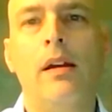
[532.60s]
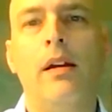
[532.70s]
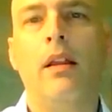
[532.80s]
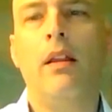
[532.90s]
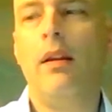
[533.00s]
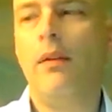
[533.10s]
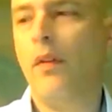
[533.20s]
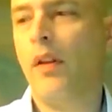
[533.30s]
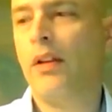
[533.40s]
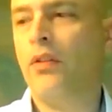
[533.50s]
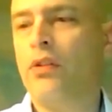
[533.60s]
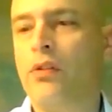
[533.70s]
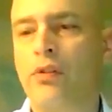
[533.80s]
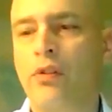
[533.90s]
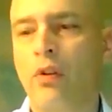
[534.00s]
a lot of
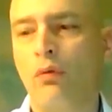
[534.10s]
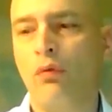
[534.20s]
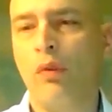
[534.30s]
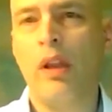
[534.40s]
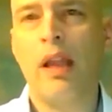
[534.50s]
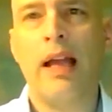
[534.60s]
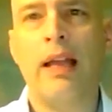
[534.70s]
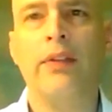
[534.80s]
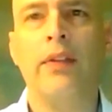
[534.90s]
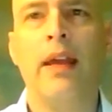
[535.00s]
electricians don't realize